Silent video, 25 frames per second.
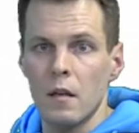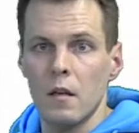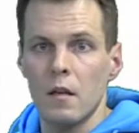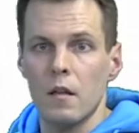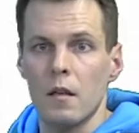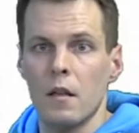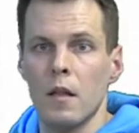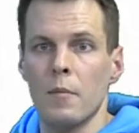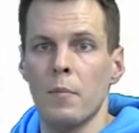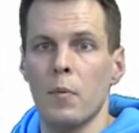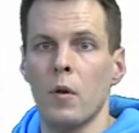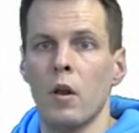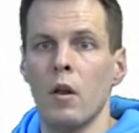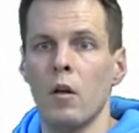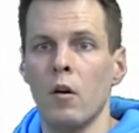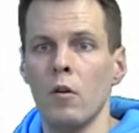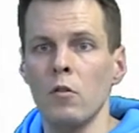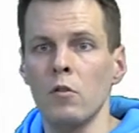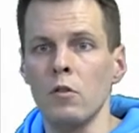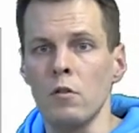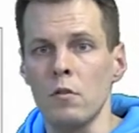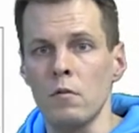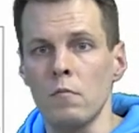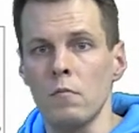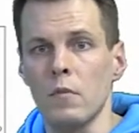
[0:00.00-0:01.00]
the
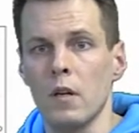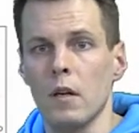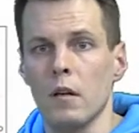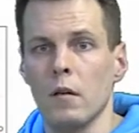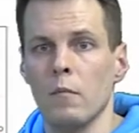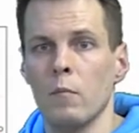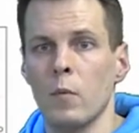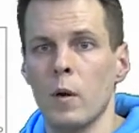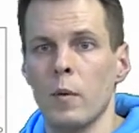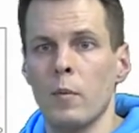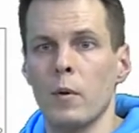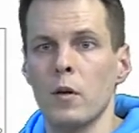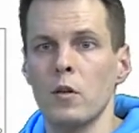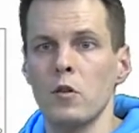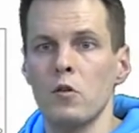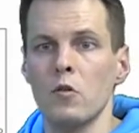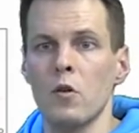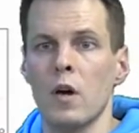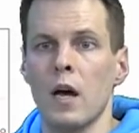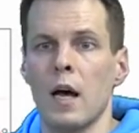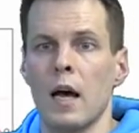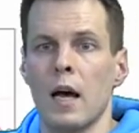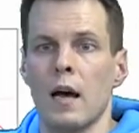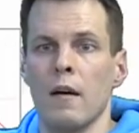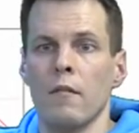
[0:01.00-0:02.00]
plot, we want to
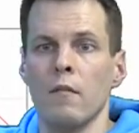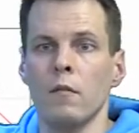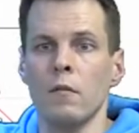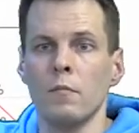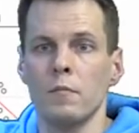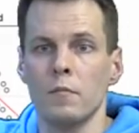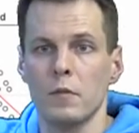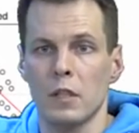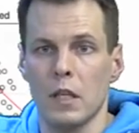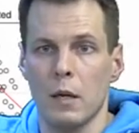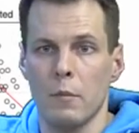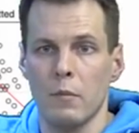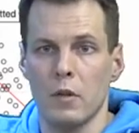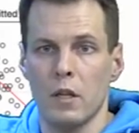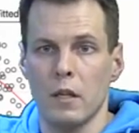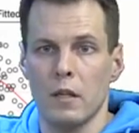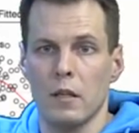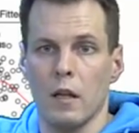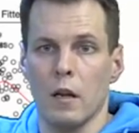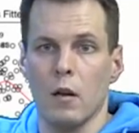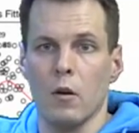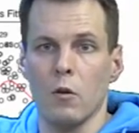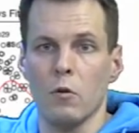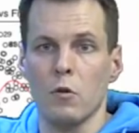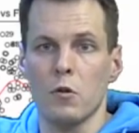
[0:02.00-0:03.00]
have something
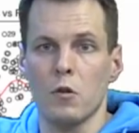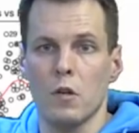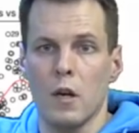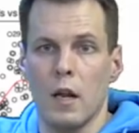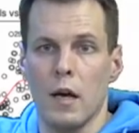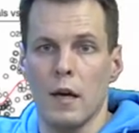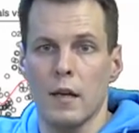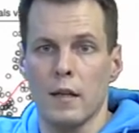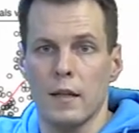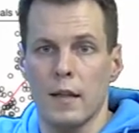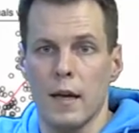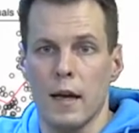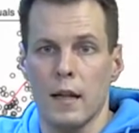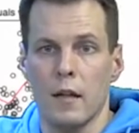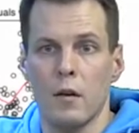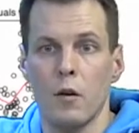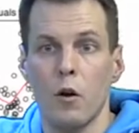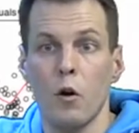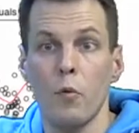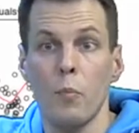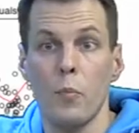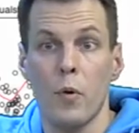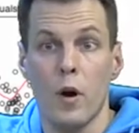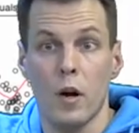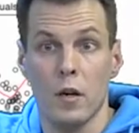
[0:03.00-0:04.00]
that looks like that,
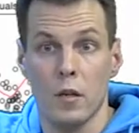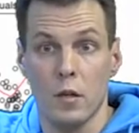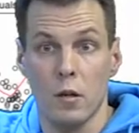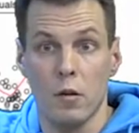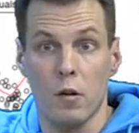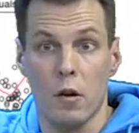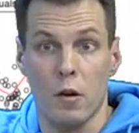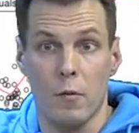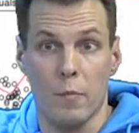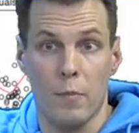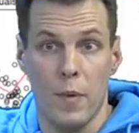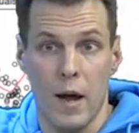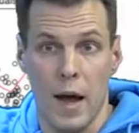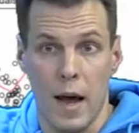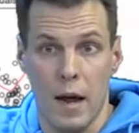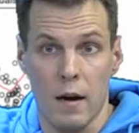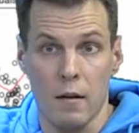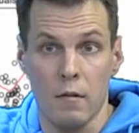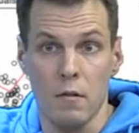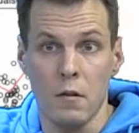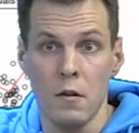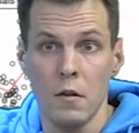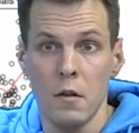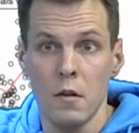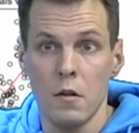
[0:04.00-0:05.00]
no particular
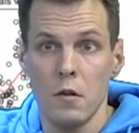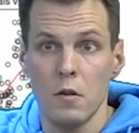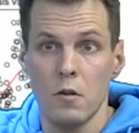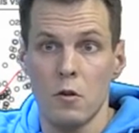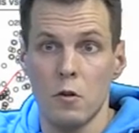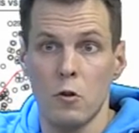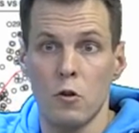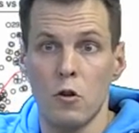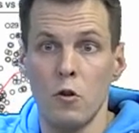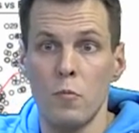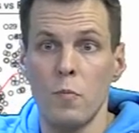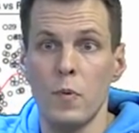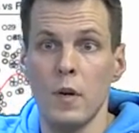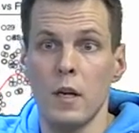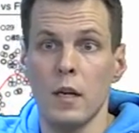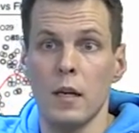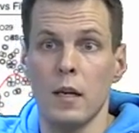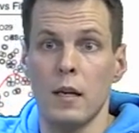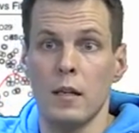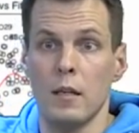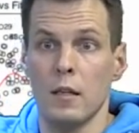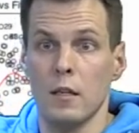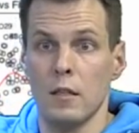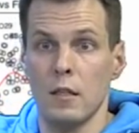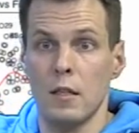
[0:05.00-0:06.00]
pattern. So typically
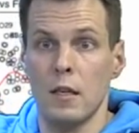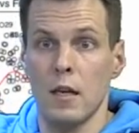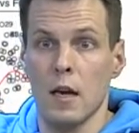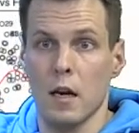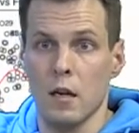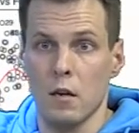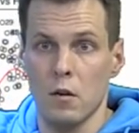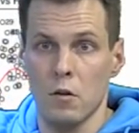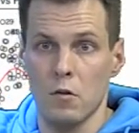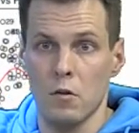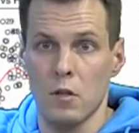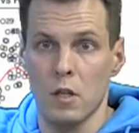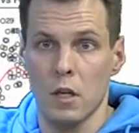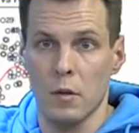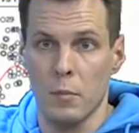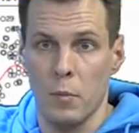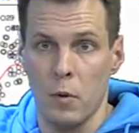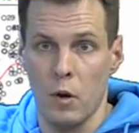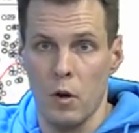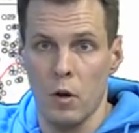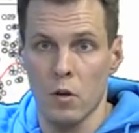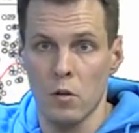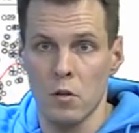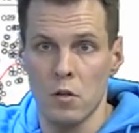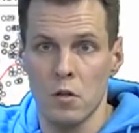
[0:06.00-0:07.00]
in these diagnostic
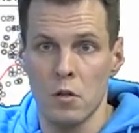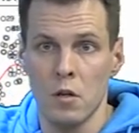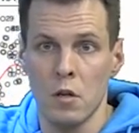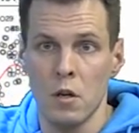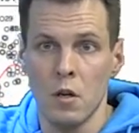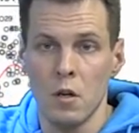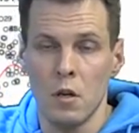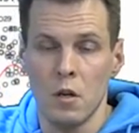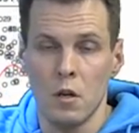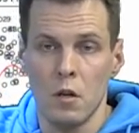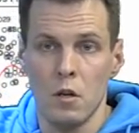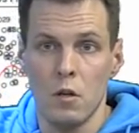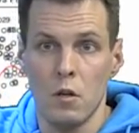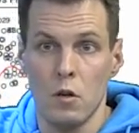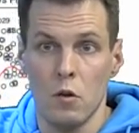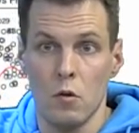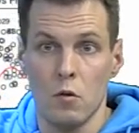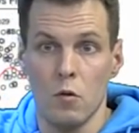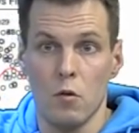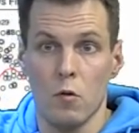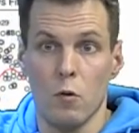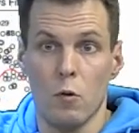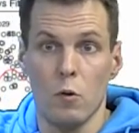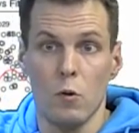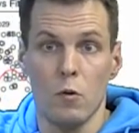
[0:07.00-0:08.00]
plots,
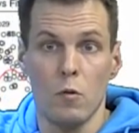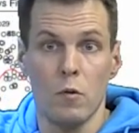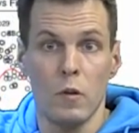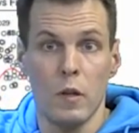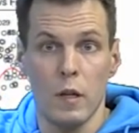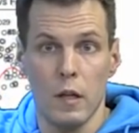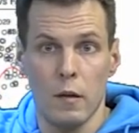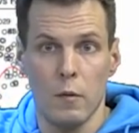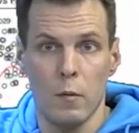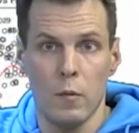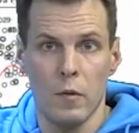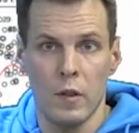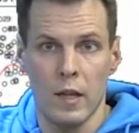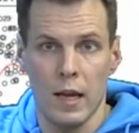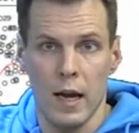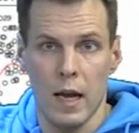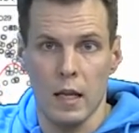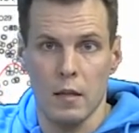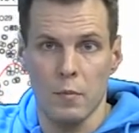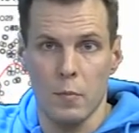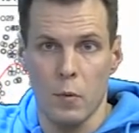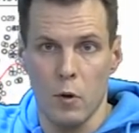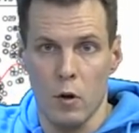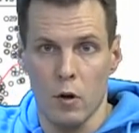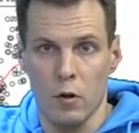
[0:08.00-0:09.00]
you that
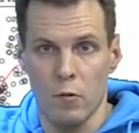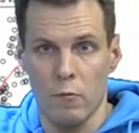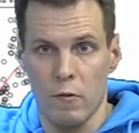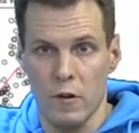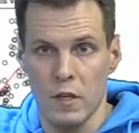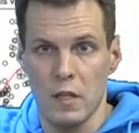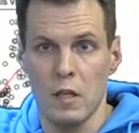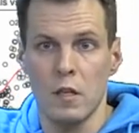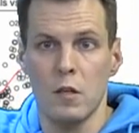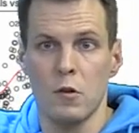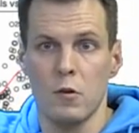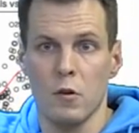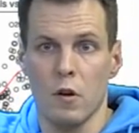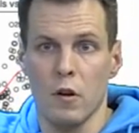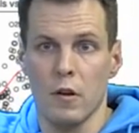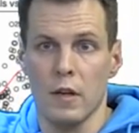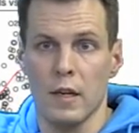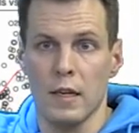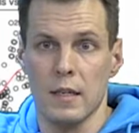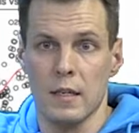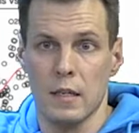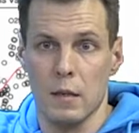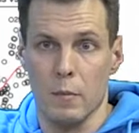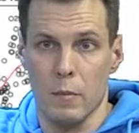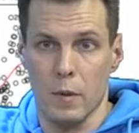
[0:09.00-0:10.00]
plot residual
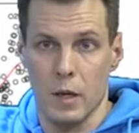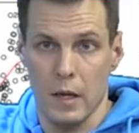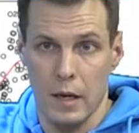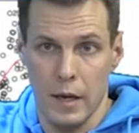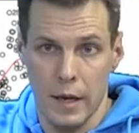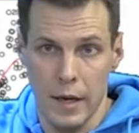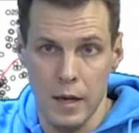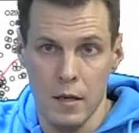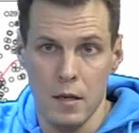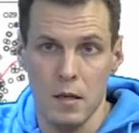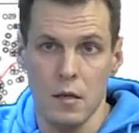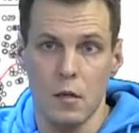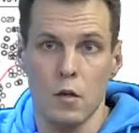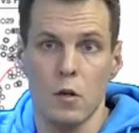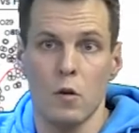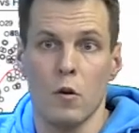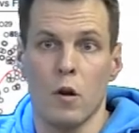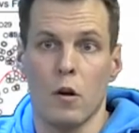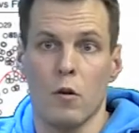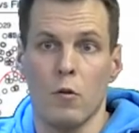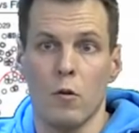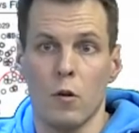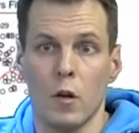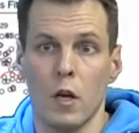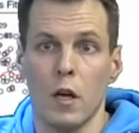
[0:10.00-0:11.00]
against something else, you
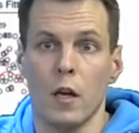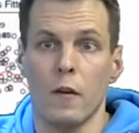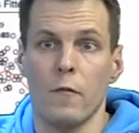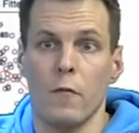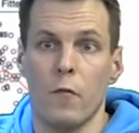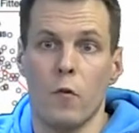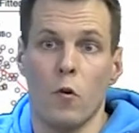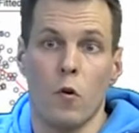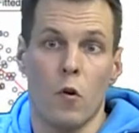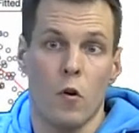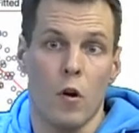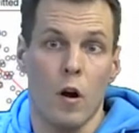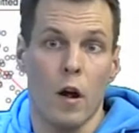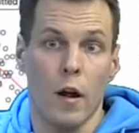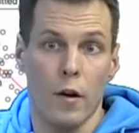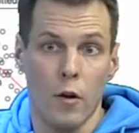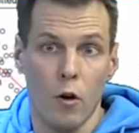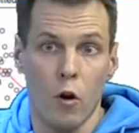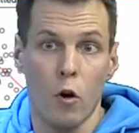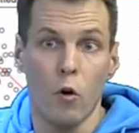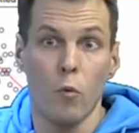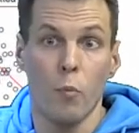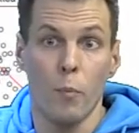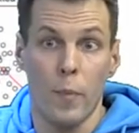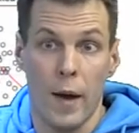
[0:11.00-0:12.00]
are looking for a
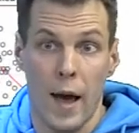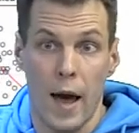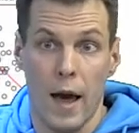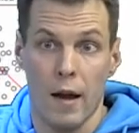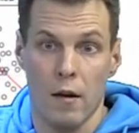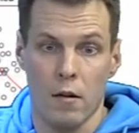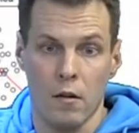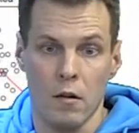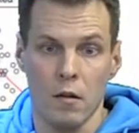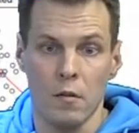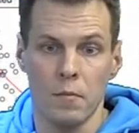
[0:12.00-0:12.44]
no pattern.